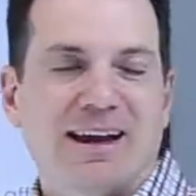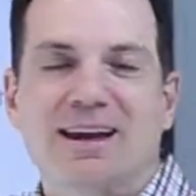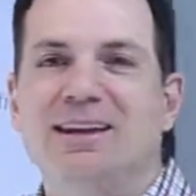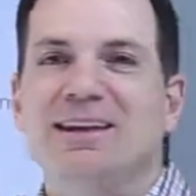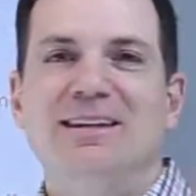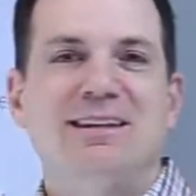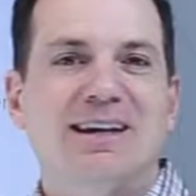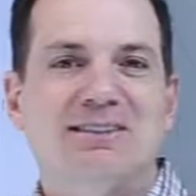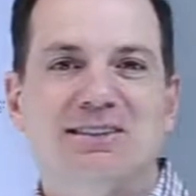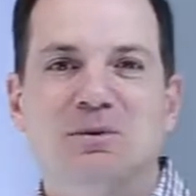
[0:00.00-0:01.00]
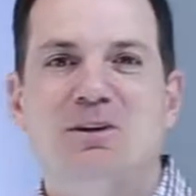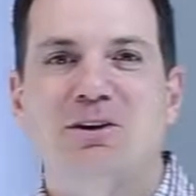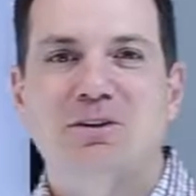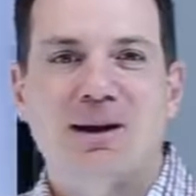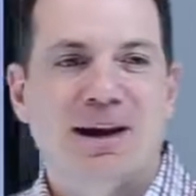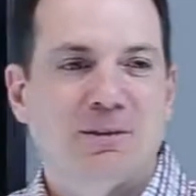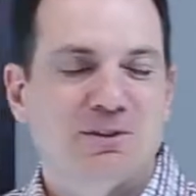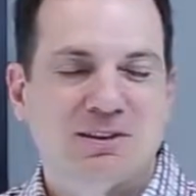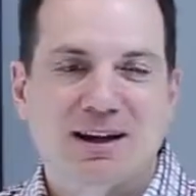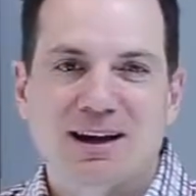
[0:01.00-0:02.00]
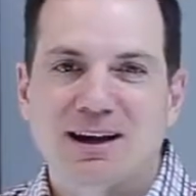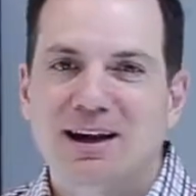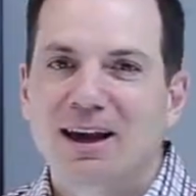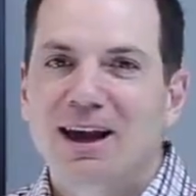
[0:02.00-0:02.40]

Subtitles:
any index you want to grab, stock.